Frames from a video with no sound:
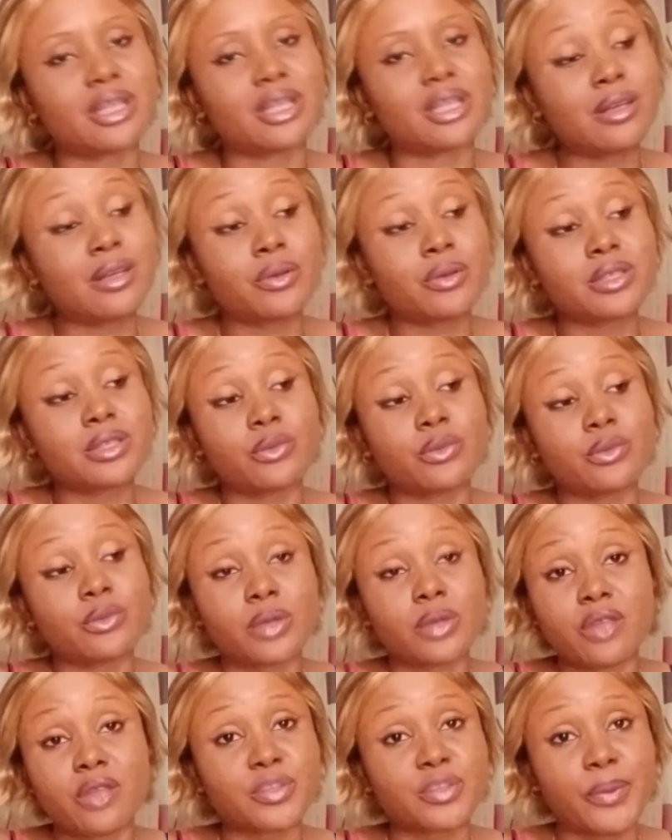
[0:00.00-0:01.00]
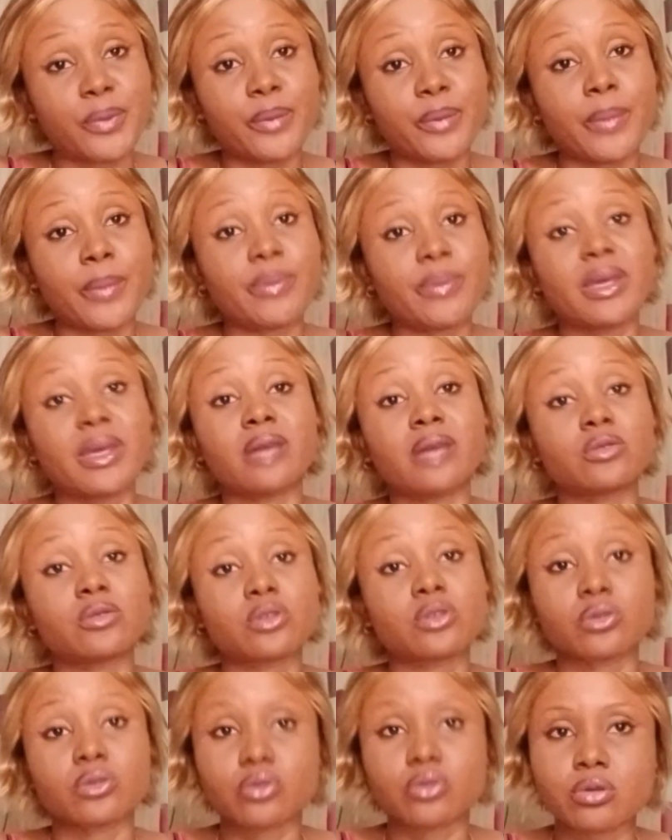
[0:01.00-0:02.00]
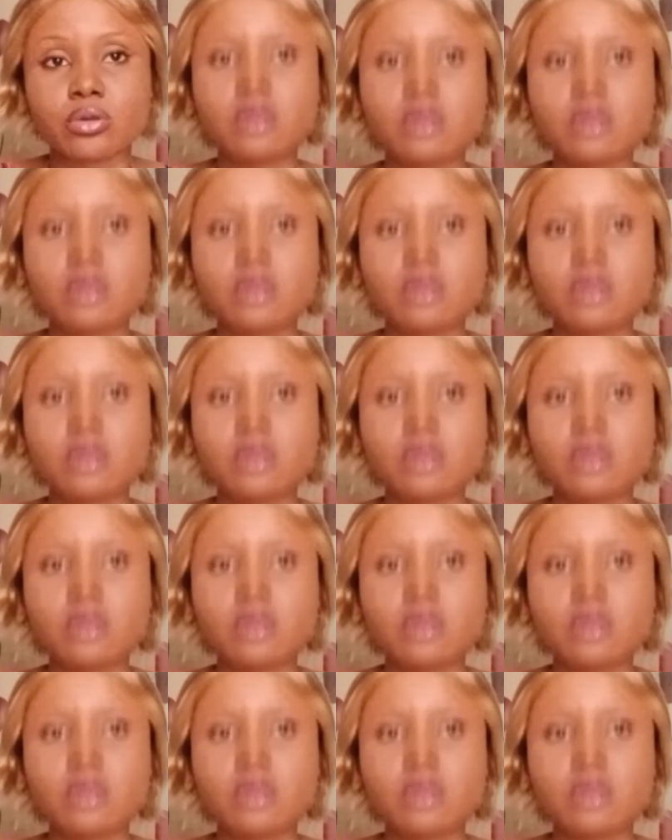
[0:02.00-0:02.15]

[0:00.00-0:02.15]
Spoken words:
I don't know what you're waiting for your baby girl to grow.